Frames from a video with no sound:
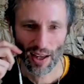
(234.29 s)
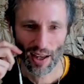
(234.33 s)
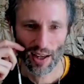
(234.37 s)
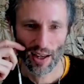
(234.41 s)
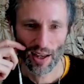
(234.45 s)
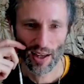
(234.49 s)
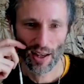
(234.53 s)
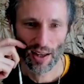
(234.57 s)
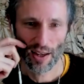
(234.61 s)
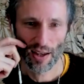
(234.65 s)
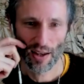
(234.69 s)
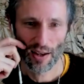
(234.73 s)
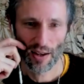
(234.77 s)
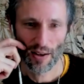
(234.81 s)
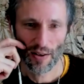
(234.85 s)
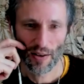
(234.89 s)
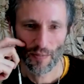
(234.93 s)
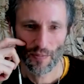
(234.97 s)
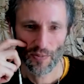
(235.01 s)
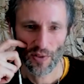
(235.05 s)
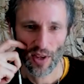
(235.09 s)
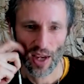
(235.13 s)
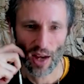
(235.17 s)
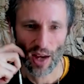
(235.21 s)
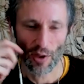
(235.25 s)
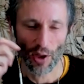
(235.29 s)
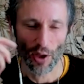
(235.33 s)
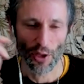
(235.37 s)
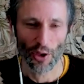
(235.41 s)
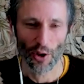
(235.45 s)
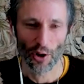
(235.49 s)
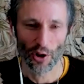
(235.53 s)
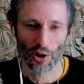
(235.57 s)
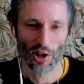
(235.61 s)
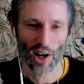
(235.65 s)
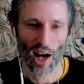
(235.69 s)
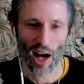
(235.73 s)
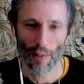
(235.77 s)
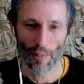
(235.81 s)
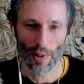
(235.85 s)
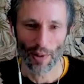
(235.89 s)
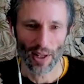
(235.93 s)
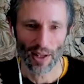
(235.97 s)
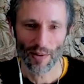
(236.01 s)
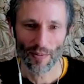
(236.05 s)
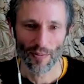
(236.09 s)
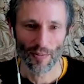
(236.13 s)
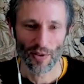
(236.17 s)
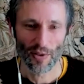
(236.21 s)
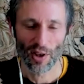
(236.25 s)
Mm-hmm. And the third
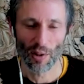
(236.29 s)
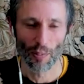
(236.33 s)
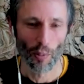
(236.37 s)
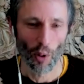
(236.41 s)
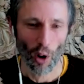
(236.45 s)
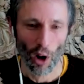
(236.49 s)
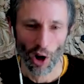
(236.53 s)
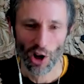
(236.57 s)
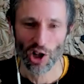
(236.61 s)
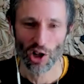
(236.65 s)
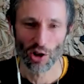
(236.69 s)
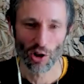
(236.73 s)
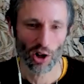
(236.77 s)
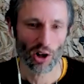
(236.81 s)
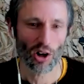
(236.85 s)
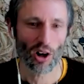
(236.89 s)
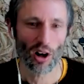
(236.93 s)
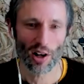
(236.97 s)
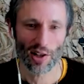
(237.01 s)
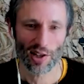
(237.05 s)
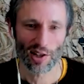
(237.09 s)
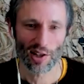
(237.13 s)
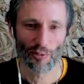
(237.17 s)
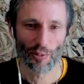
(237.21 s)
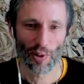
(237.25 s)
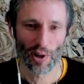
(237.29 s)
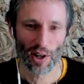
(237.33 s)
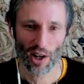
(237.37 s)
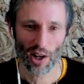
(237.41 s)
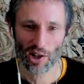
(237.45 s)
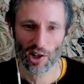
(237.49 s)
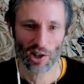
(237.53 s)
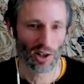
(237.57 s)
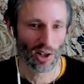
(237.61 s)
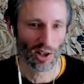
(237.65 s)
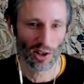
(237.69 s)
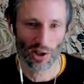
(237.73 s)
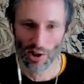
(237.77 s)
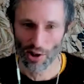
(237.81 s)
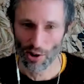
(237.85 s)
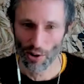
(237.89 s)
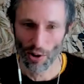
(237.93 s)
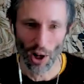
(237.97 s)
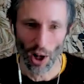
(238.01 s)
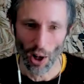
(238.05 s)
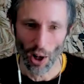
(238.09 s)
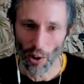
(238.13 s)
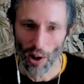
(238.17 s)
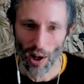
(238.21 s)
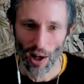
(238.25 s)
copy, the marginal cost of production is
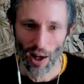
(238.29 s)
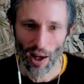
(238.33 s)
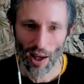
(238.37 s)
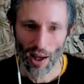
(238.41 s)
zero.